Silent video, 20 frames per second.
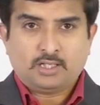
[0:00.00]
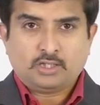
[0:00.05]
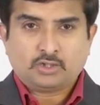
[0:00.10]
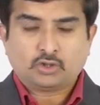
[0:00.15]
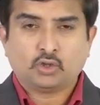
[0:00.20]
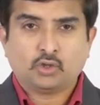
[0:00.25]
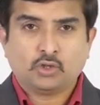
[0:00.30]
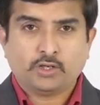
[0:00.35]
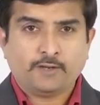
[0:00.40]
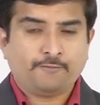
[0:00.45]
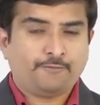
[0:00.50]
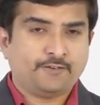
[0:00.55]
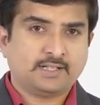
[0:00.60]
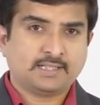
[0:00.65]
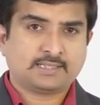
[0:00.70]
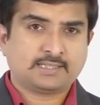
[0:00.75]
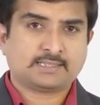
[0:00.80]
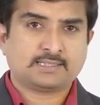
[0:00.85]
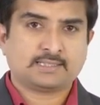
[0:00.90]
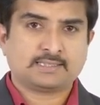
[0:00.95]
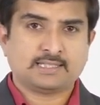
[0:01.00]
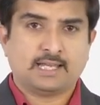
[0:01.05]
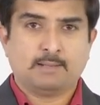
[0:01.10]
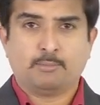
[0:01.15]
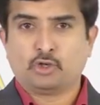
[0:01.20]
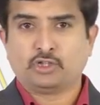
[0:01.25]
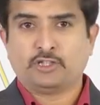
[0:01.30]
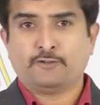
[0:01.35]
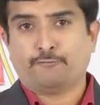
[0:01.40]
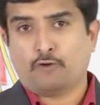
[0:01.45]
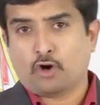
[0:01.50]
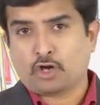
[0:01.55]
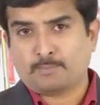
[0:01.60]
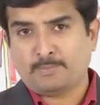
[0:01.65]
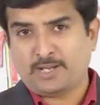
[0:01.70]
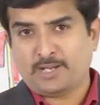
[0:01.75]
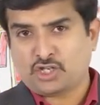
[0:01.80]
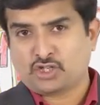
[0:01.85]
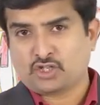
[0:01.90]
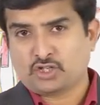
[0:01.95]
So if we discuss about the
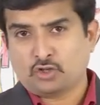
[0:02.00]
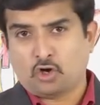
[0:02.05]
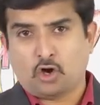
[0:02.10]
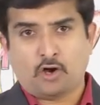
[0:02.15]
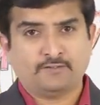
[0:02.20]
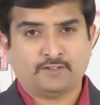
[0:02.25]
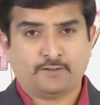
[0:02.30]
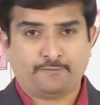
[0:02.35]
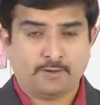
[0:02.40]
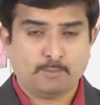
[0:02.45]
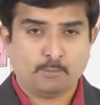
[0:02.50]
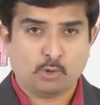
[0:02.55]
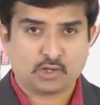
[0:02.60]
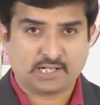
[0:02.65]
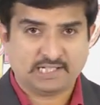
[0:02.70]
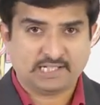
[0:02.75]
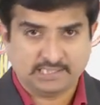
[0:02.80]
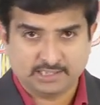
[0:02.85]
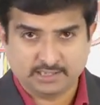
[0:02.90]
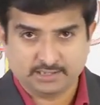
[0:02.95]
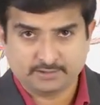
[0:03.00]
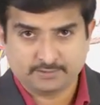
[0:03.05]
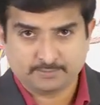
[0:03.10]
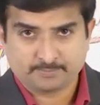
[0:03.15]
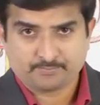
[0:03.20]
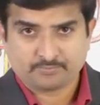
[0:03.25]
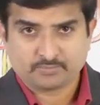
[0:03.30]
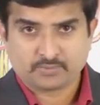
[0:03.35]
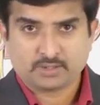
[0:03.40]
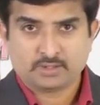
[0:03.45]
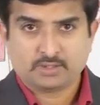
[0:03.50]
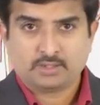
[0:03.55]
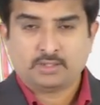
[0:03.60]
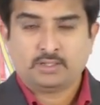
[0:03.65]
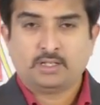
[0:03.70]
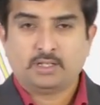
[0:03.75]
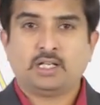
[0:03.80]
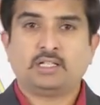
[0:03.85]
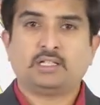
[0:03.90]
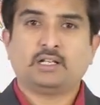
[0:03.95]
formation of the femoral nerve,
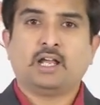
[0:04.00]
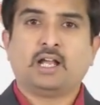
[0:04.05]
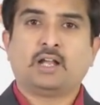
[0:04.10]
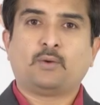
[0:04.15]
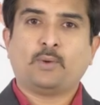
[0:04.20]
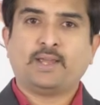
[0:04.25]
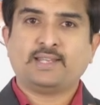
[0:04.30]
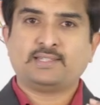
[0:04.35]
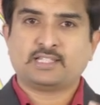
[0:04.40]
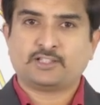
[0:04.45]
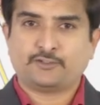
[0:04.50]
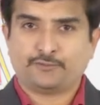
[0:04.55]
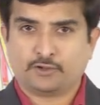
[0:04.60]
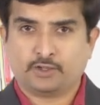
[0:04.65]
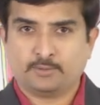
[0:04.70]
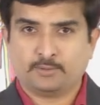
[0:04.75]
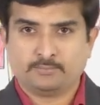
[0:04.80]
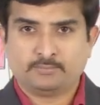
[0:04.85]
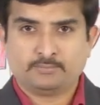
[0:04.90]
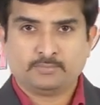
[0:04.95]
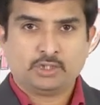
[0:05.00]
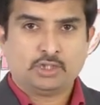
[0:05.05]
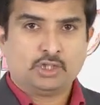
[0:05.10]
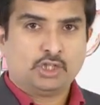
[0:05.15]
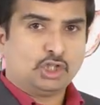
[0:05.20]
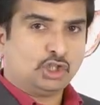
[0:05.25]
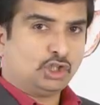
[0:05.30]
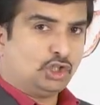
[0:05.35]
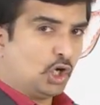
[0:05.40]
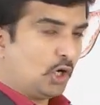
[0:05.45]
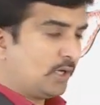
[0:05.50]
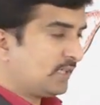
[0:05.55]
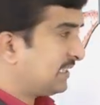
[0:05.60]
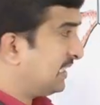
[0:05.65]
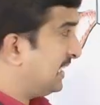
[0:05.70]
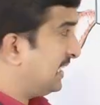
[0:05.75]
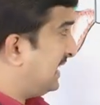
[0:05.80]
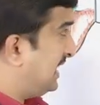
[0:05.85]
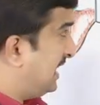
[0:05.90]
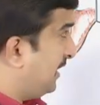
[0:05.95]
it arises from
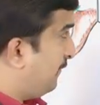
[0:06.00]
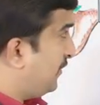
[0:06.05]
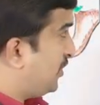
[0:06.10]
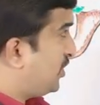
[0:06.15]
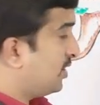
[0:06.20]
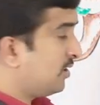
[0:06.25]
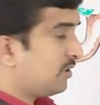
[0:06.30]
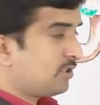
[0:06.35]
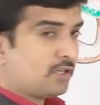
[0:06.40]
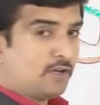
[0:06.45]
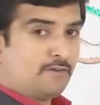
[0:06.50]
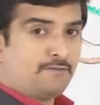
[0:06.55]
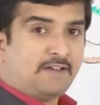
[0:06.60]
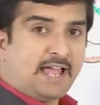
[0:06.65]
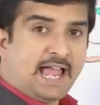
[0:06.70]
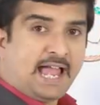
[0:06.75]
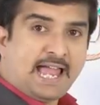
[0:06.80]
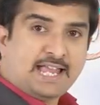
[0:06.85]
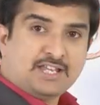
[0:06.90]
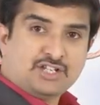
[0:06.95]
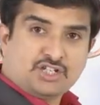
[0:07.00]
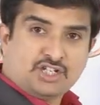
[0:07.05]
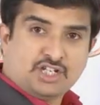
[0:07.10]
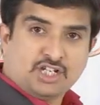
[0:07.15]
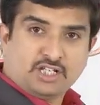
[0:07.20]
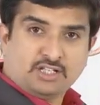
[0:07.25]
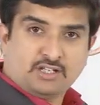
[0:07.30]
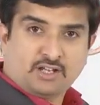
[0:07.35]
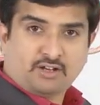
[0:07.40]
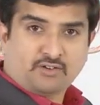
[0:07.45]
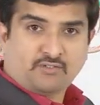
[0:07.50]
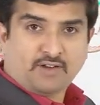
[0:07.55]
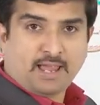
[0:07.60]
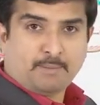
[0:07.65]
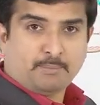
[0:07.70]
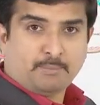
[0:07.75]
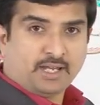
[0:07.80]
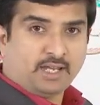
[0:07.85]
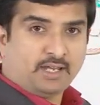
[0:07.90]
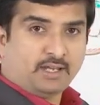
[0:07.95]
dorsal divisions of anterior
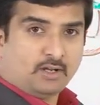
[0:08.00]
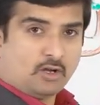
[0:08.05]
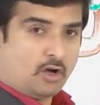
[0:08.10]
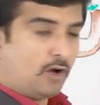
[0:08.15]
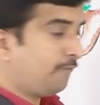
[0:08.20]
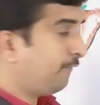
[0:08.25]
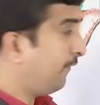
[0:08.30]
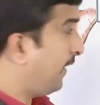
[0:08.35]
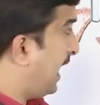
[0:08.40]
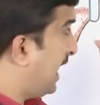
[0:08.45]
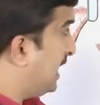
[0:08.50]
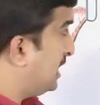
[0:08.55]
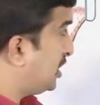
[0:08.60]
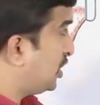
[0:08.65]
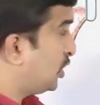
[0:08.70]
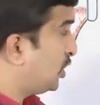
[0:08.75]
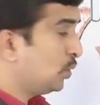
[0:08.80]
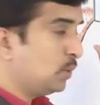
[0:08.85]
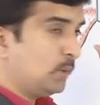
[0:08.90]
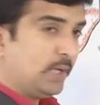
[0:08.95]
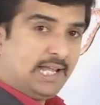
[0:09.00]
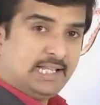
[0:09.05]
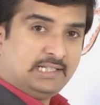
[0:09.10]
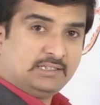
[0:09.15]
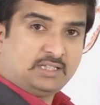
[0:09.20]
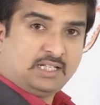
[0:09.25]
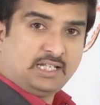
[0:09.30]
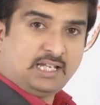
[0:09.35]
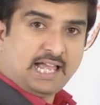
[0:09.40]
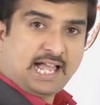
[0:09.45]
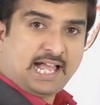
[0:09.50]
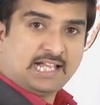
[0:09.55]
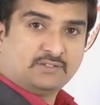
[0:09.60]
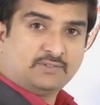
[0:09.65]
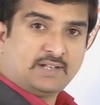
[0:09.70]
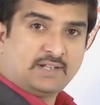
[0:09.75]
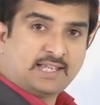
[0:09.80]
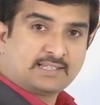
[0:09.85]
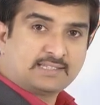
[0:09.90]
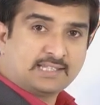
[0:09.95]
rami of L2, L3 as
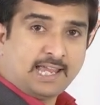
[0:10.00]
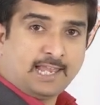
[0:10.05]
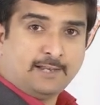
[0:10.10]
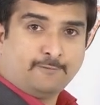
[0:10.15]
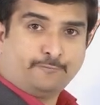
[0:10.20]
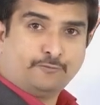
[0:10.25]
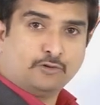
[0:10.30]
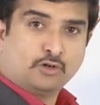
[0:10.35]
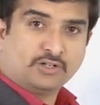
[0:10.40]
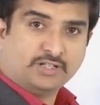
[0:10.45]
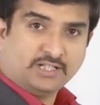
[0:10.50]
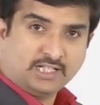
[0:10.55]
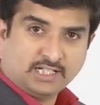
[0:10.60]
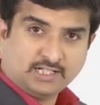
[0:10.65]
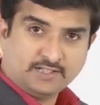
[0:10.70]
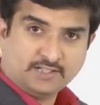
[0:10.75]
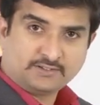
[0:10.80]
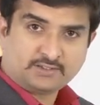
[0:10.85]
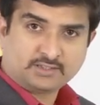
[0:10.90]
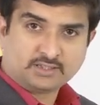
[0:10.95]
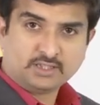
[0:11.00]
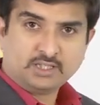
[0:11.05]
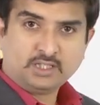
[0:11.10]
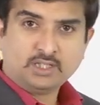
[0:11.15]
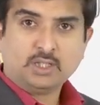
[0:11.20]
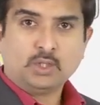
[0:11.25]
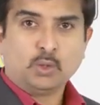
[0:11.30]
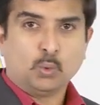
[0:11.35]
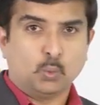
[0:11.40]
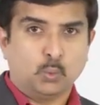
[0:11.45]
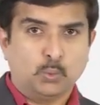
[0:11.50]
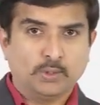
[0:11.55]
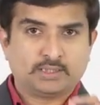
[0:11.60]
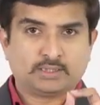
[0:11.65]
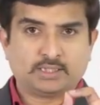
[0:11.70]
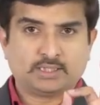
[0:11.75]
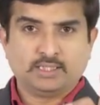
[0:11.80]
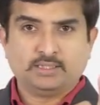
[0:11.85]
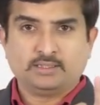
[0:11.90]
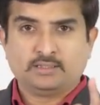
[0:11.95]
well as L4 nerves
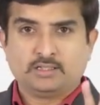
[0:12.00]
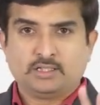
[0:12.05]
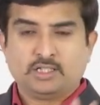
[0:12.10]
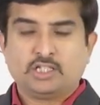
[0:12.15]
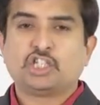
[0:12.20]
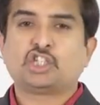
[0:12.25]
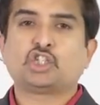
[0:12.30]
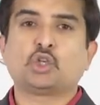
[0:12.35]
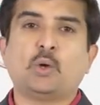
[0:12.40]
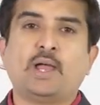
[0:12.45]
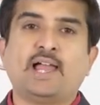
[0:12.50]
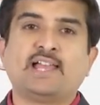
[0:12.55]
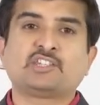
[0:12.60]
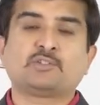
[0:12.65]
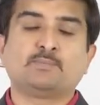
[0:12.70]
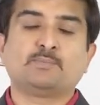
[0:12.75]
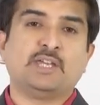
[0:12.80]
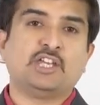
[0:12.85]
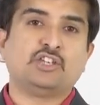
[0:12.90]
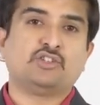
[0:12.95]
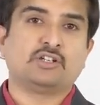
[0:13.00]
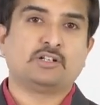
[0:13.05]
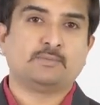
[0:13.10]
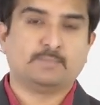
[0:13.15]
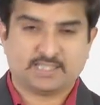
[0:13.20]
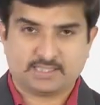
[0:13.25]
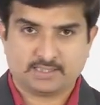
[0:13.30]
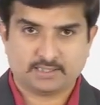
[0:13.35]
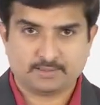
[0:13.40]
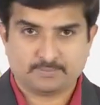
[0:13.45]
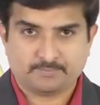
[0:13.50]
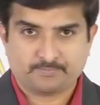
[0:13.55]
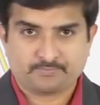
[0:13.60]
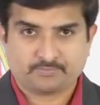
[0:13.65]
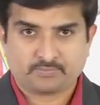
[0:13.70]
within psoas major muscle.